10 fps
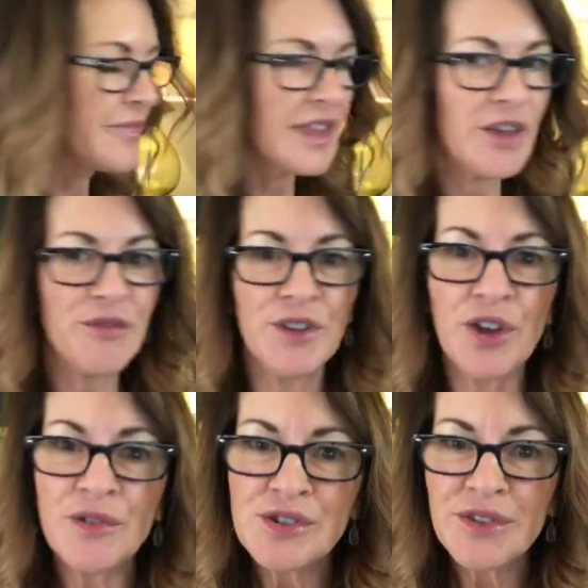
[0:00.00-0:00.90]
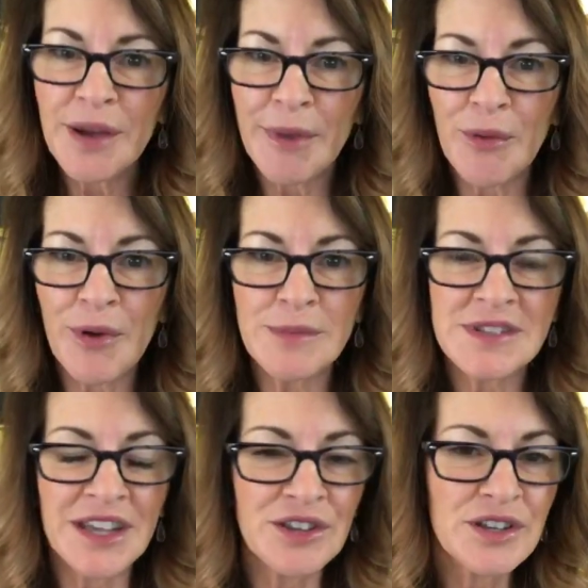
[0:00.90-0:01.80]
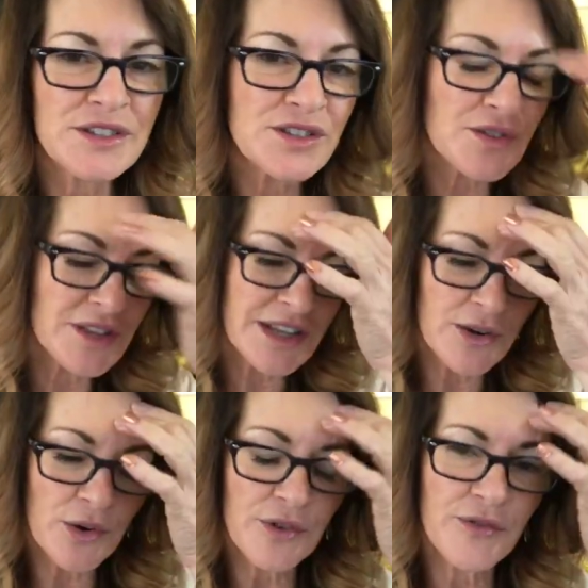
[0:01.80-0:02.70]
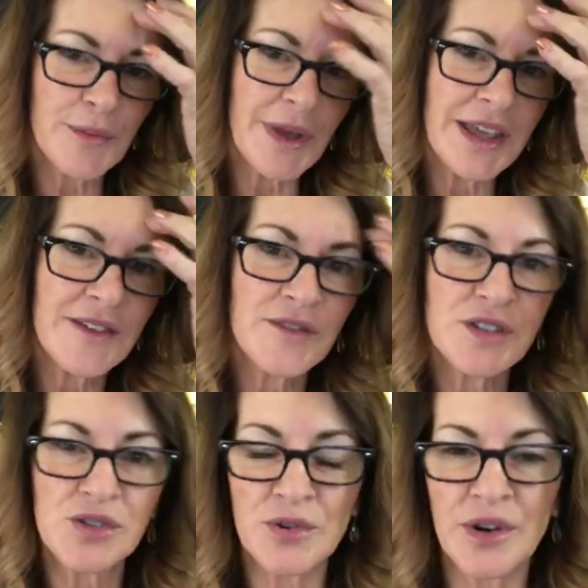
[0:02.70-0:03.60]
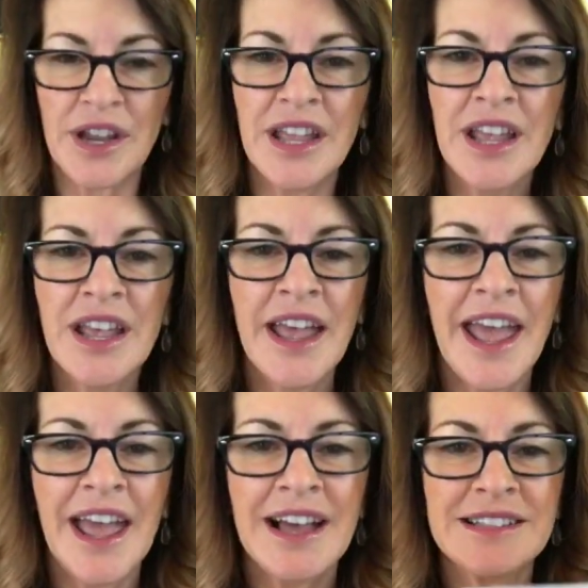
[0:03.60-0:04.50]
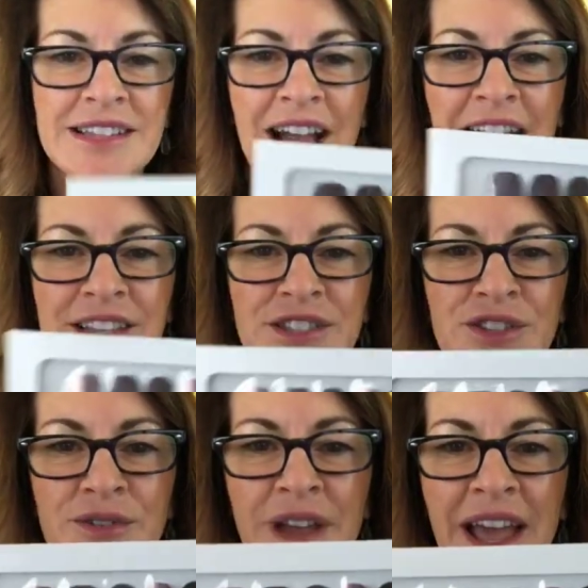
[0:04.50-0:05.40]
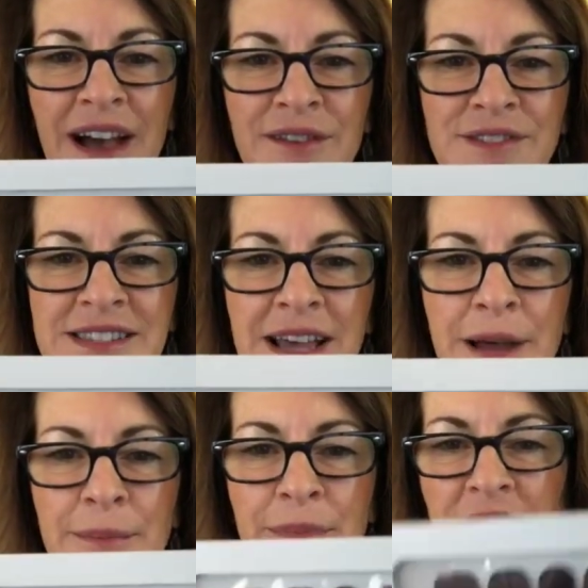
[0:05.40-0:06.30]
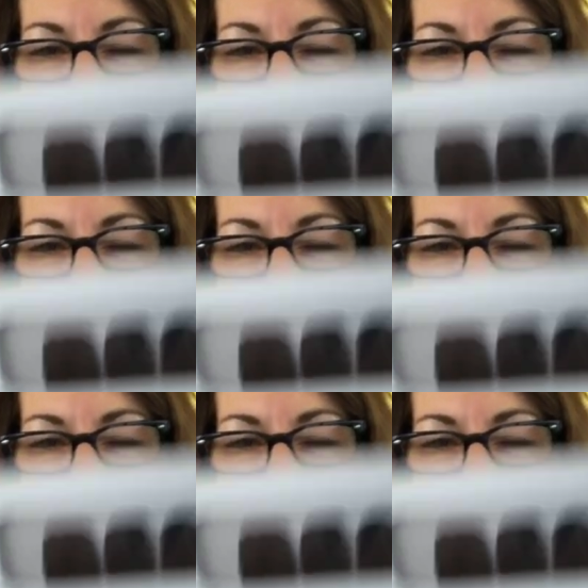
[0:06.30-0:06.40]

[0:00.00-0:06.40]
if you don't do it on my website, you can certainly order from my inventory. And I do have some,